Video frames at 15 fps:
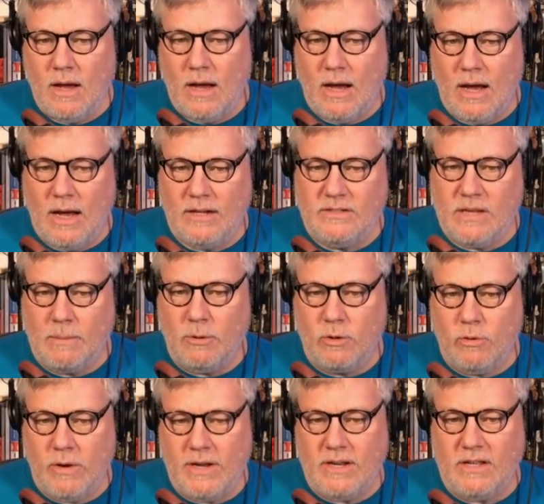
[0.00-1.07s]
Uh, Double
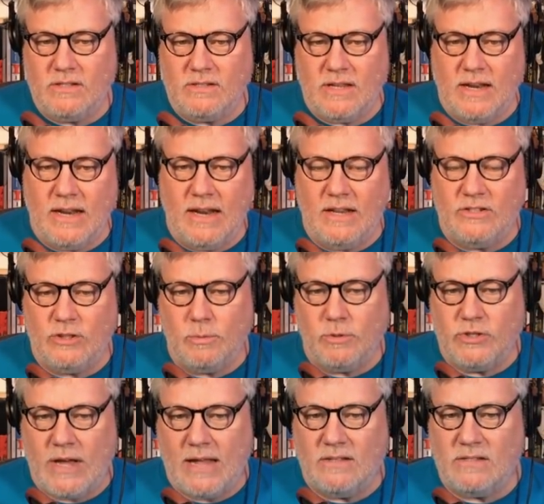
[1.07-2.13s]
Crit sent in a super
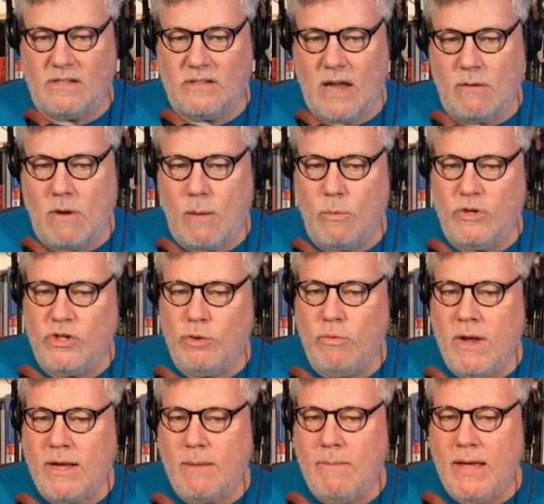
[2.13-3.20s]
chat and says, "Hi Rob, would you
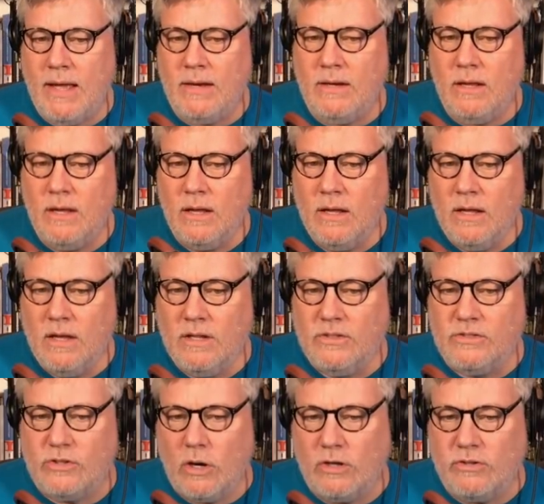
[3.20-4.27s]
recommend
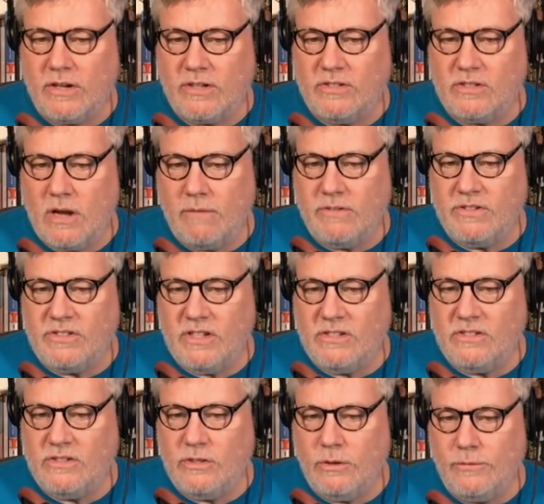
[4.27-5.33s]
Star Trek Discovery
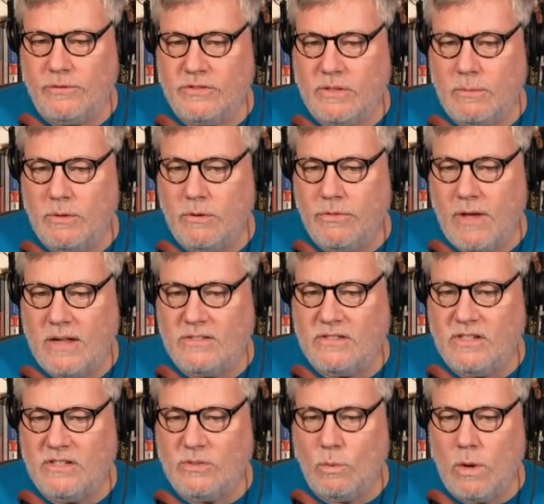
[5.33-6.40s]
season two for someone who thought
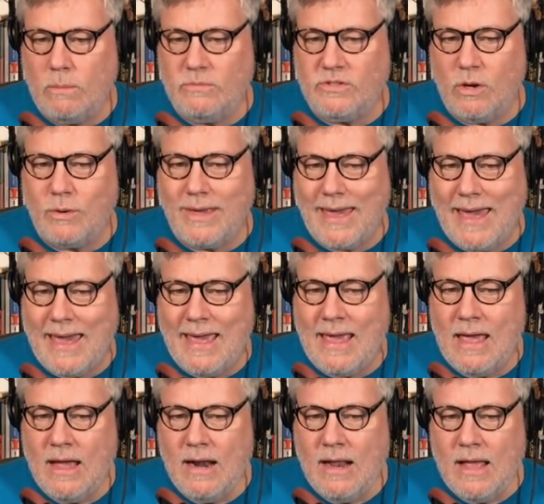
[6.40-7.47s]
season one was
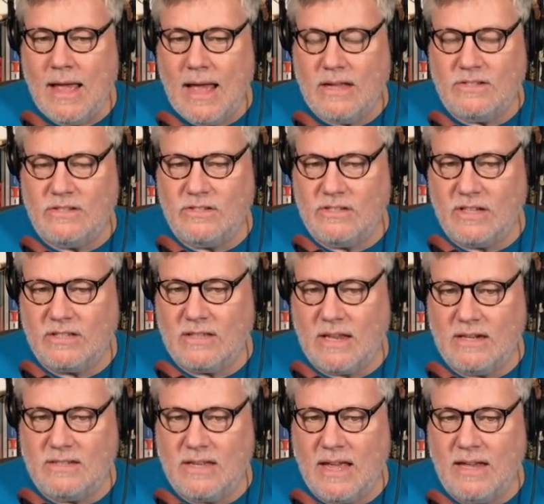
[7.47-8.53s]
okay, as in six
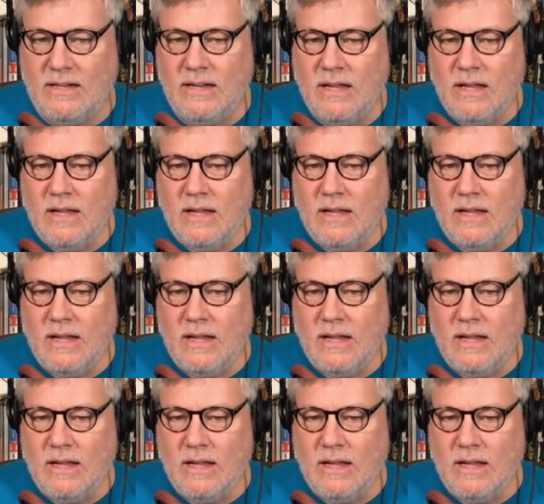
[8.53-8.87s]
out of ten?